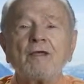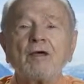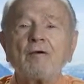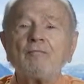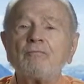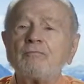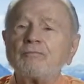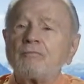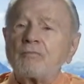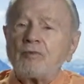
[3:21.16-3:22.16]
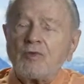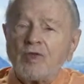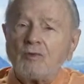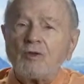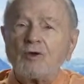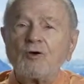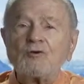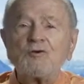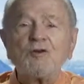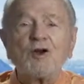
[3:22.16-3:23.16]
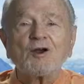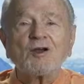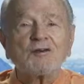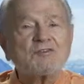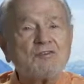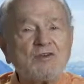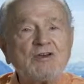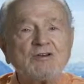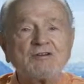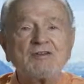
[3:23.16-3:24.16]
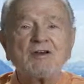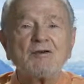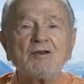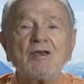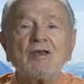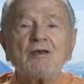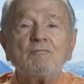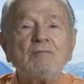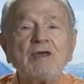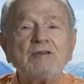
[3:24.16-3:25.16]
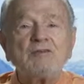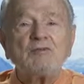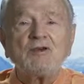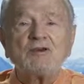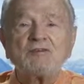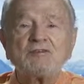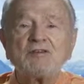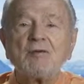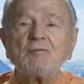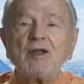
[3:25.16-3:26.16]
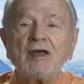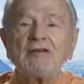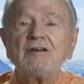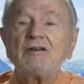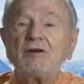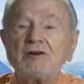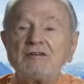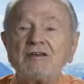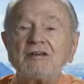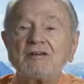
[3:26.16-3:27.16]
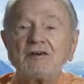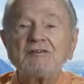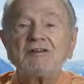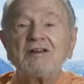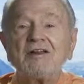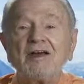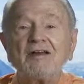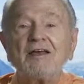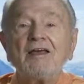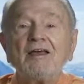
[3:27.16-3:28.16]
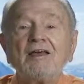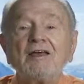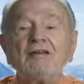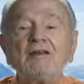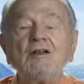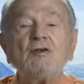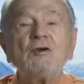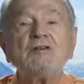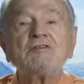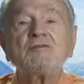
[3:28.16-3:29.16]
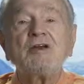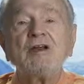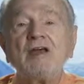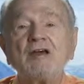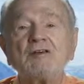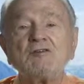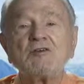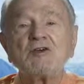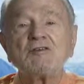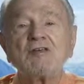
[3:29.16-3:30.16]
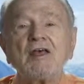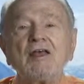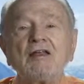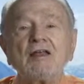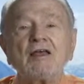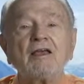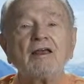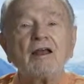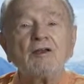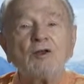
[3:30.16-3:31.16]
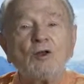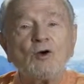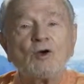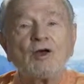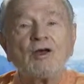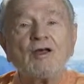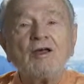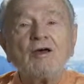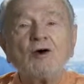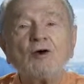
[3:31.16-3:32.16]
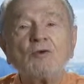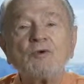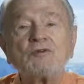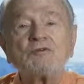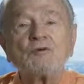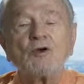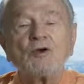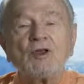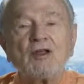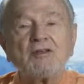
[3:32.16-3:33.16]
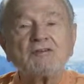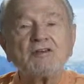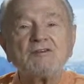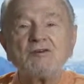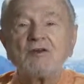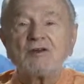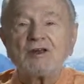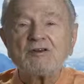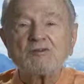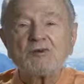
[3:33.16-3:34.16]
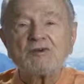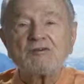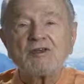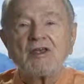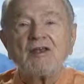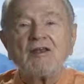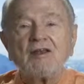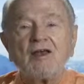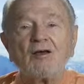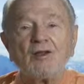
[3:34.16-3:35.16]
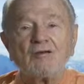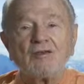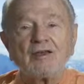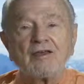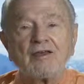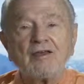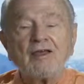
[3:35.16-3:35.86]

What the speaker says: they will go to dark spheres. There are many spheres, some light, increasingly light, until you reach the very high spheres, like Hiranyaloka, on which Yogananda says Sri Yukteswar is now living.